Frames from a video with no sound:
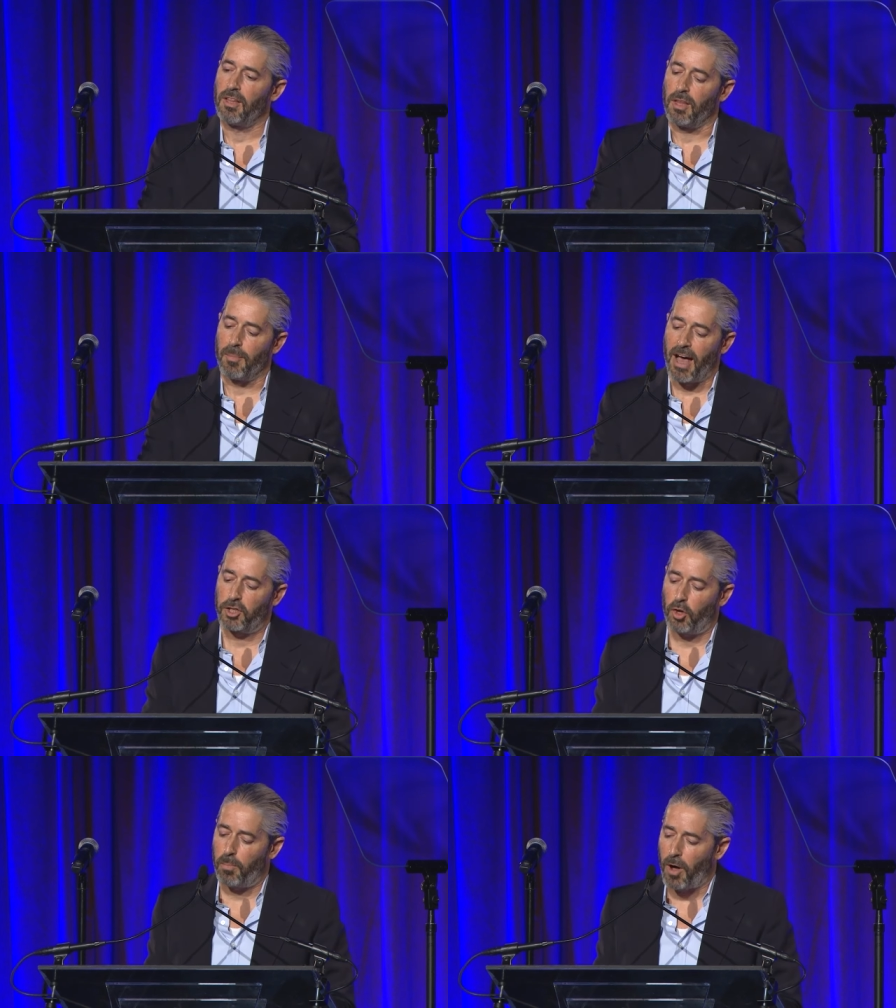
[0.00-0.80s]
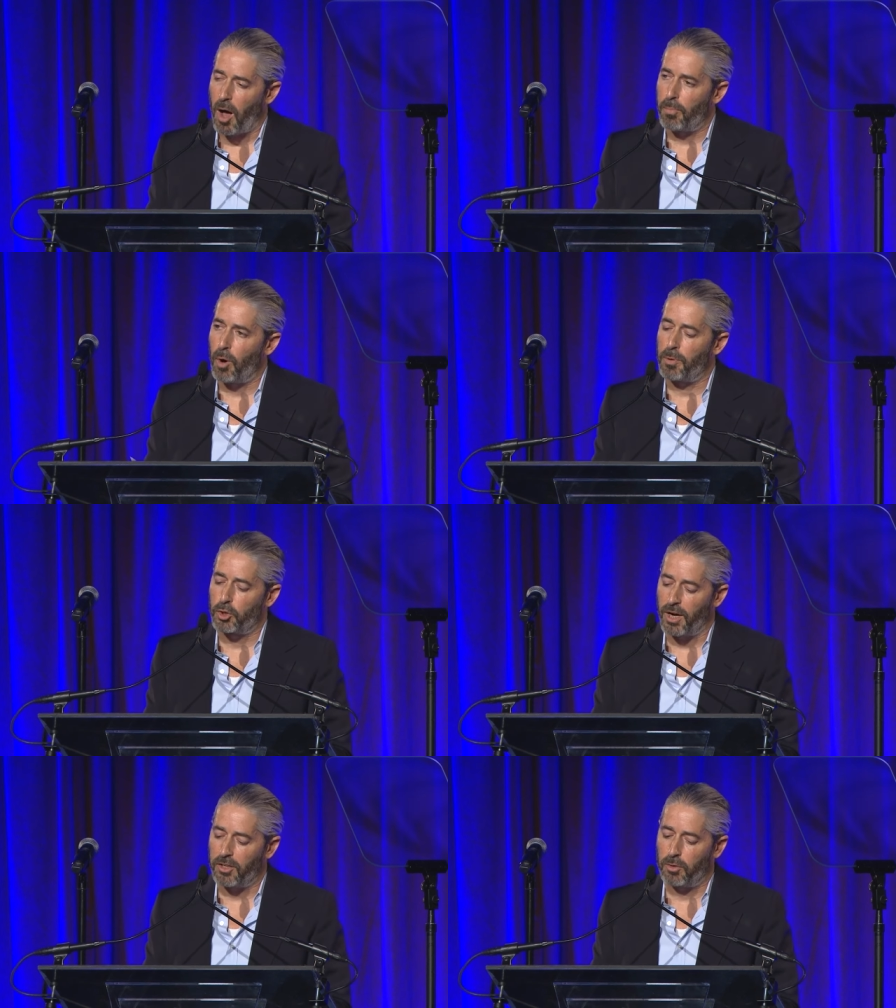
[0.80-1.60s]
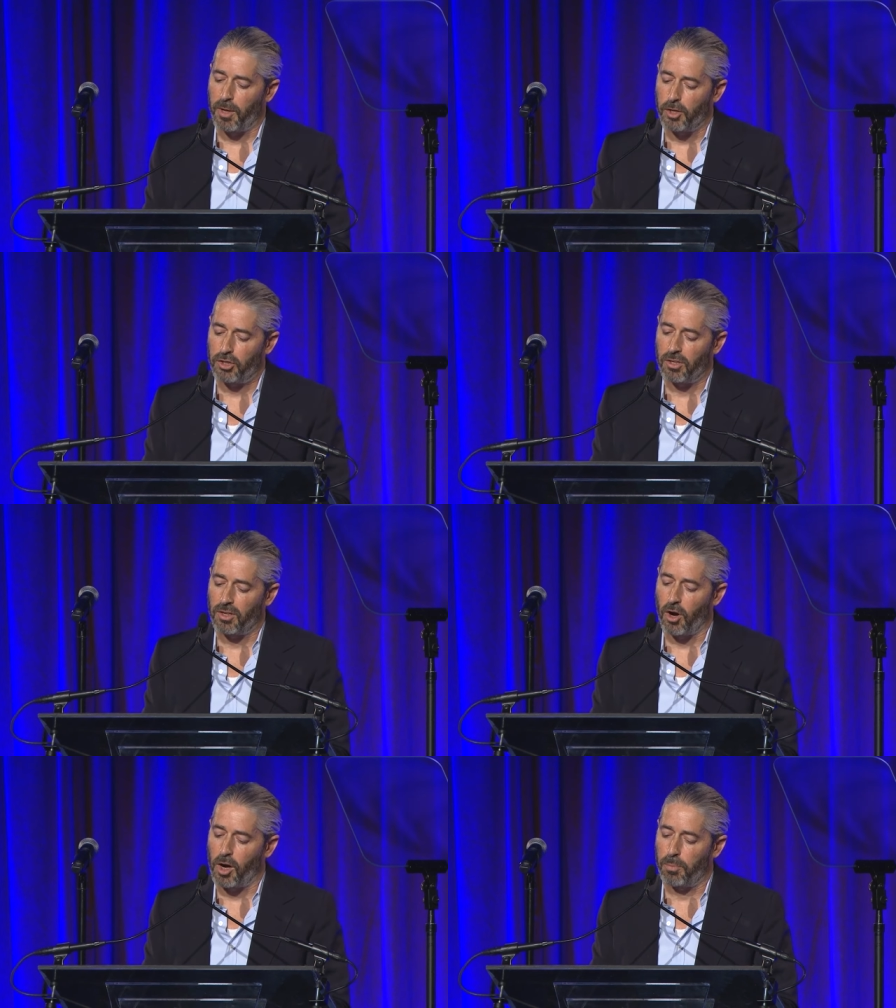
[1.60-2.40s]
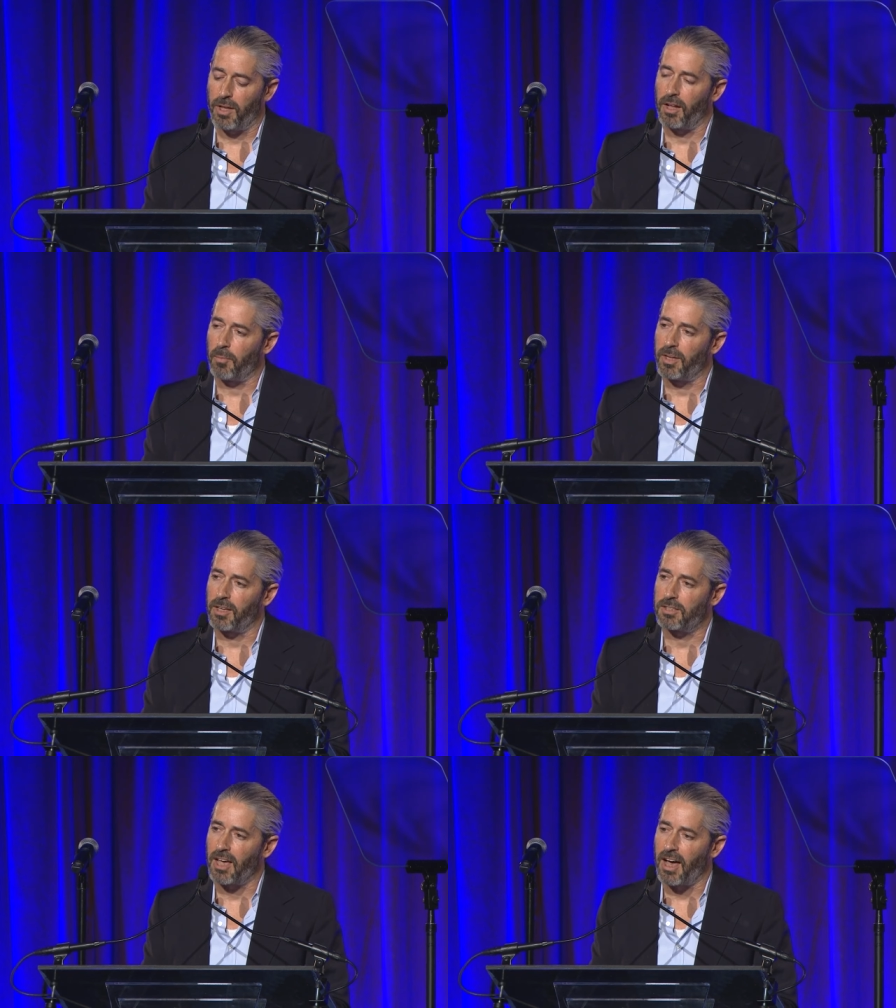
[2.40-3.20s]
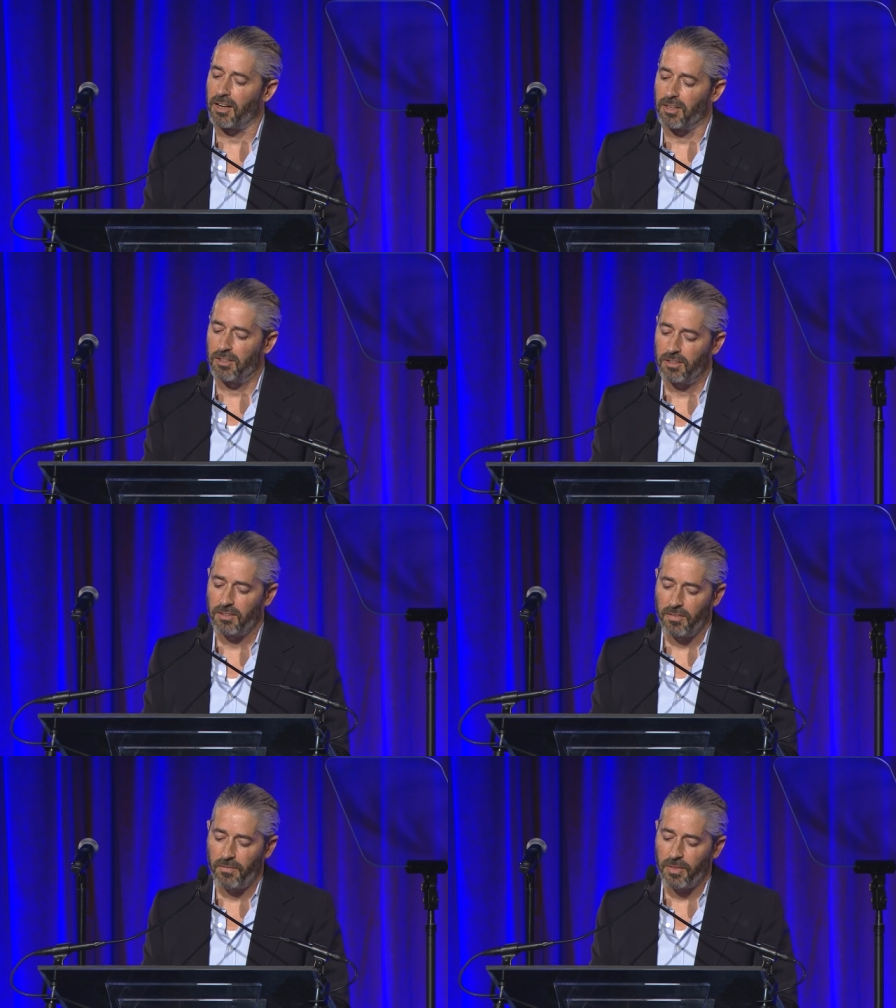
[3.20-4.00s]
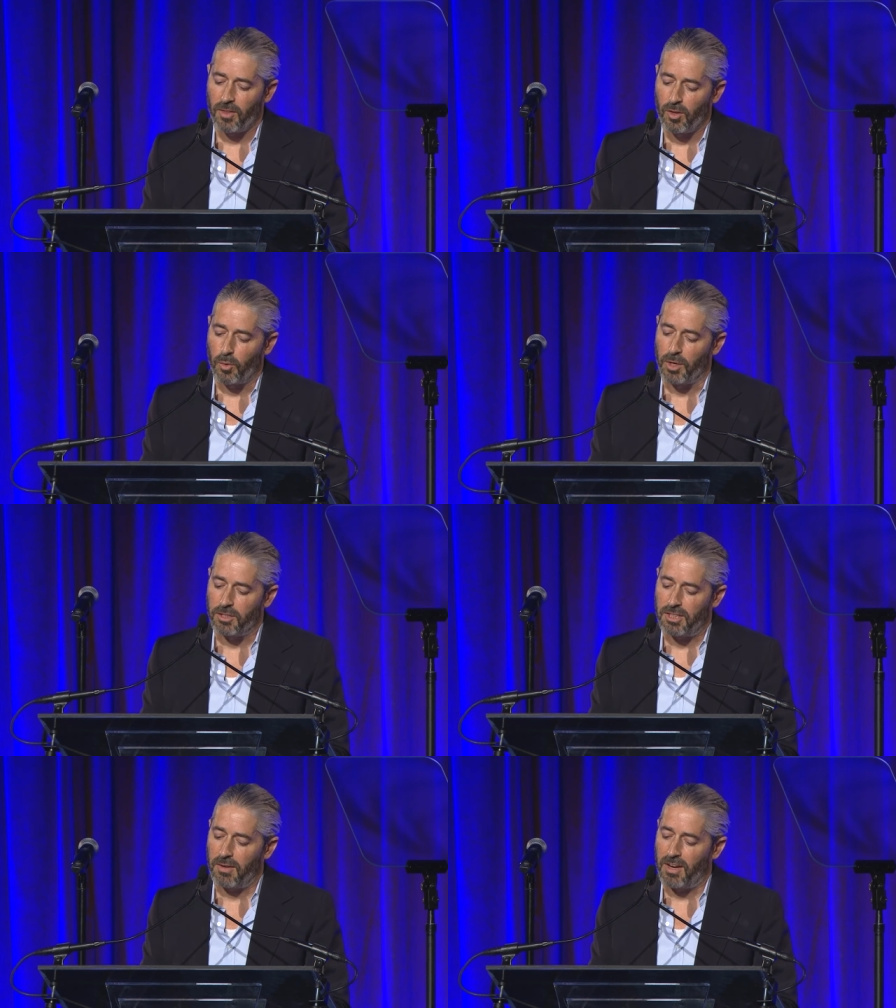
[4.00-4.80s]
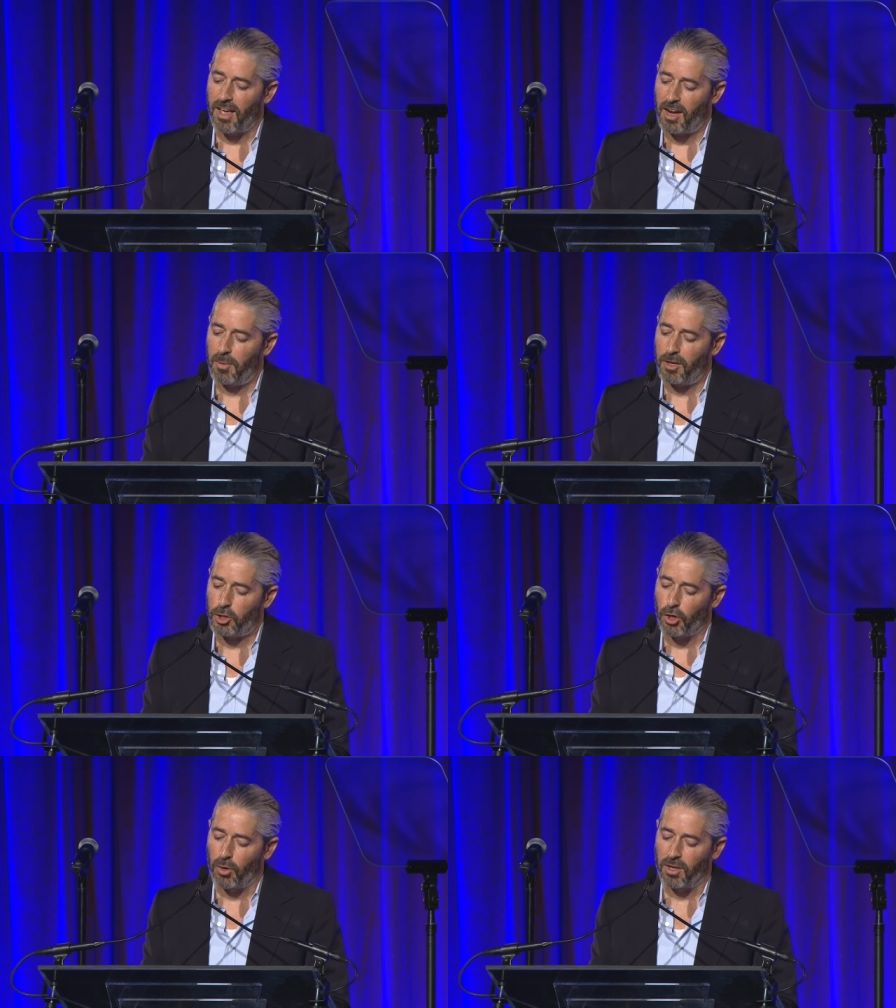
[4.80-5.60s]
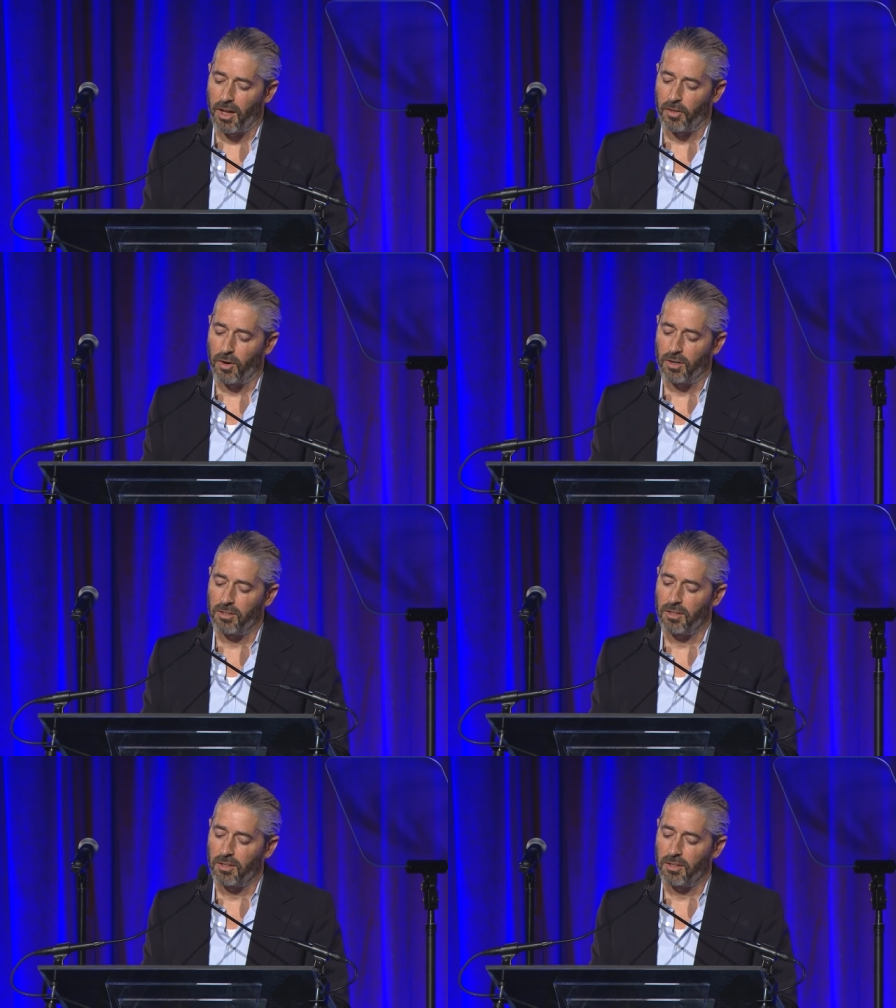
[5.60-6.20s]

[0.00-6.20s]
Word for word: The magical pop-open transformation and card play element gets added. We conceive an animated show together